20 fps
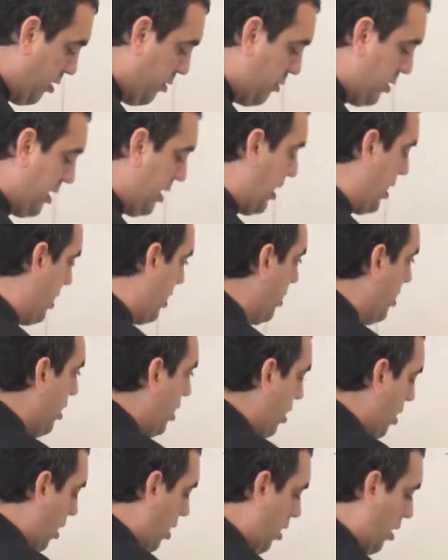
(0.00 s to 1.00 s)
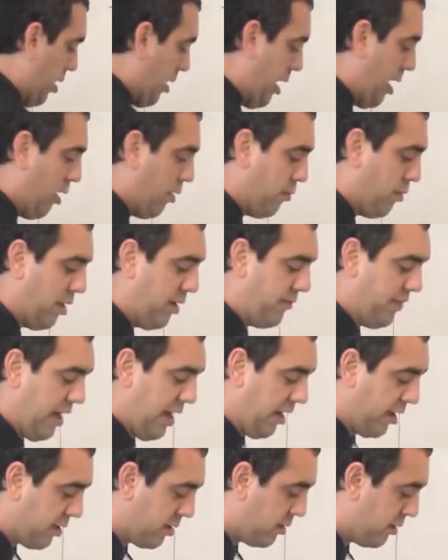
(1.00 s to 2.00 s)
ut on L one of
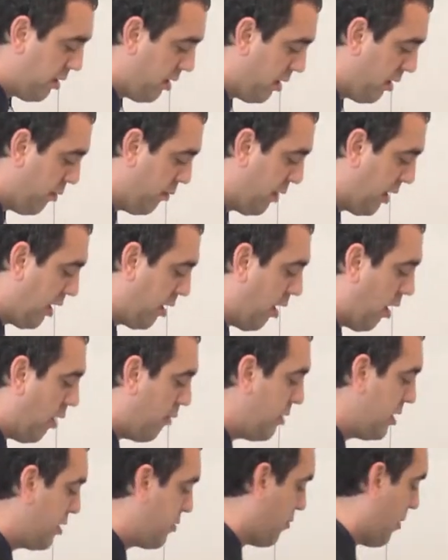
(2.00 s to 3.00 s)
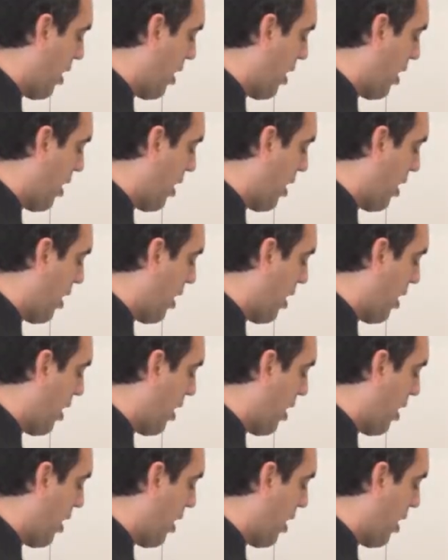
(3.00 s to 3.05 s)
X, we can always